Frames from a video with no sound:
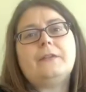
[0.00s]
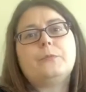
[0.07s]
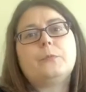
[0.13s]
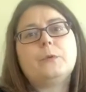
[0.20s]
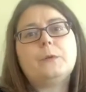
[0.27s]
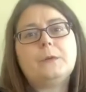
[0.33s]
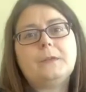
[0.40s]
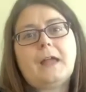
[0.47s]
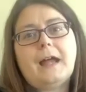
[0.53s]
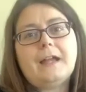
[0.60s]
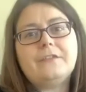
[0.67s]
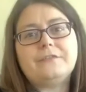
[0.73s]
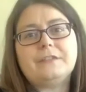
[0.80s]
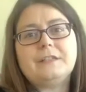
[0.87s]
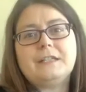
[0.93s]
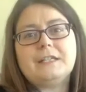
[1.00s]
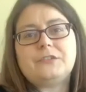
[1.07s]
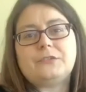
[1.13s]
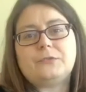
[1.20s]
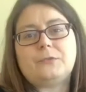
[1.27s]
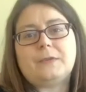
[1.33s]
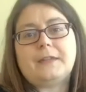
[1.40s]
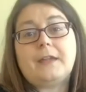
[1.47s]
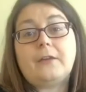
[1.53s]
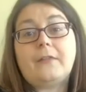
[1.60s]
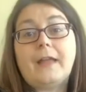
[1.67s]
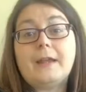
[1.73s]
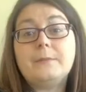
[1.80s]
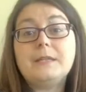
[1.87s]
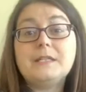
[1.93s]
rural life in eastern North
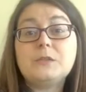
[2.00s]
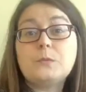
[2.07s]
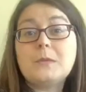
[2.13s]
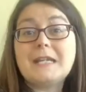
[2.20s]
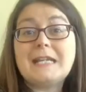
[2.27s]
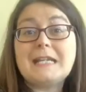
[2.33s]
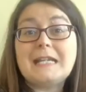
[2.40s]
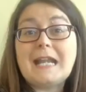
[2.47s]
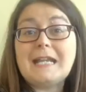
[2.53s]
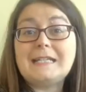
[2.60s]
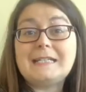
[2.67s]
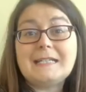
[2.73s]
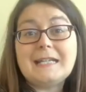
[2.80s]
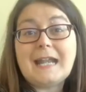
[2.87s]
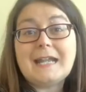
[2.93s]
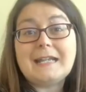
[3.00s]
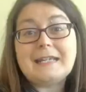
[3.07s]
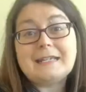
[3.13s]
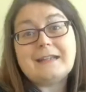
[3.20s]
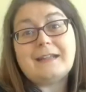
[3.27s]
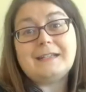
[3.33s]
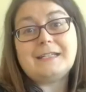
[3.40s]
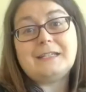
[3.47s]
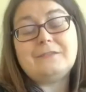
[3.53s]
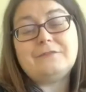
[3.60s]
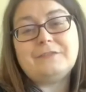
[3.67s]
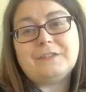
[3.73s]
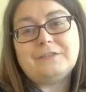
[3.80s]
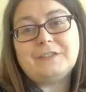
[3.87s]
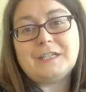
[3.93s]
Carolina between 1880 and
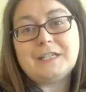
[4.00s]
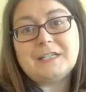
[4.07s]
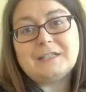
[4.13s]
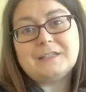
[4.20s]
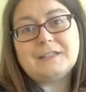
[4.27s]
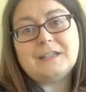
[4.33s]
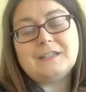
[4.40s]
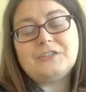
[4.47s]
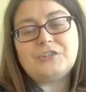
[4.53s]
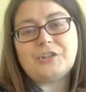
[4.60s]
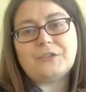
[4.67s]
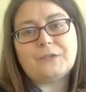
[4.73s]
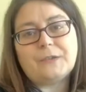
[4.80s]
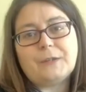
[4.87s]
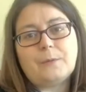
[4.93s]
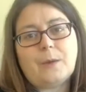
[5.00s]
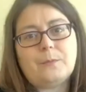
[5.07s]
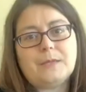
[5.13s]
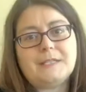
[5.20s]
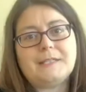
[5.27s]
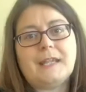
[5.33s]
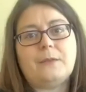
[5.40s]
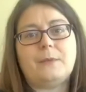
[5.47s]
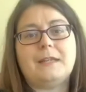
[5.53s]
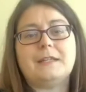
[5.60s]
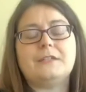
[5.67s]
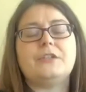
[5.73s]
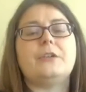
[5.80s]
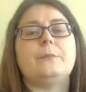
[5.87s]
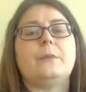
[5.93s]
1950 is generally what we say we
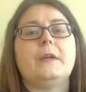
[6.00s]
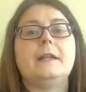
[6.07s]
interpret.